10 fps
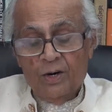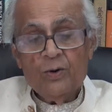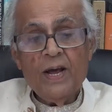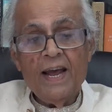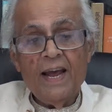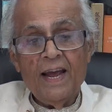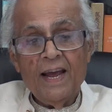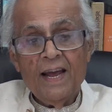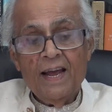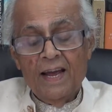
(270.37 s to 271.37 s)
today
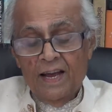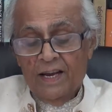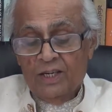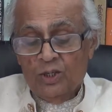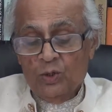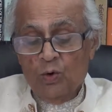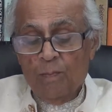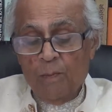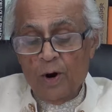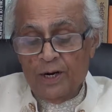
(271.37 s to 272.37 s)
is
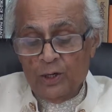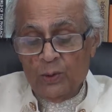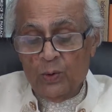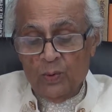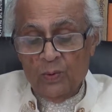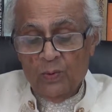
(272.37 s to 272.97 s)
2.2.